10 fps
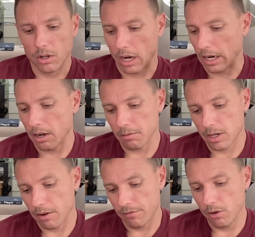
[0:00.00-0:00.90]
I got
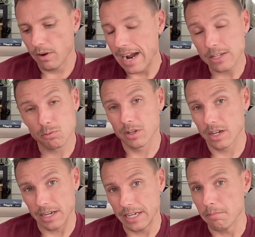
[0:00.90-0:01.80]
a few guys we're
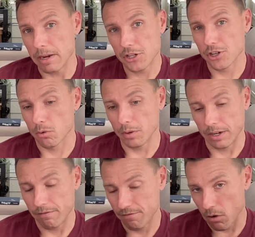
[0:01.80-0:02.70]
going to need to make sure we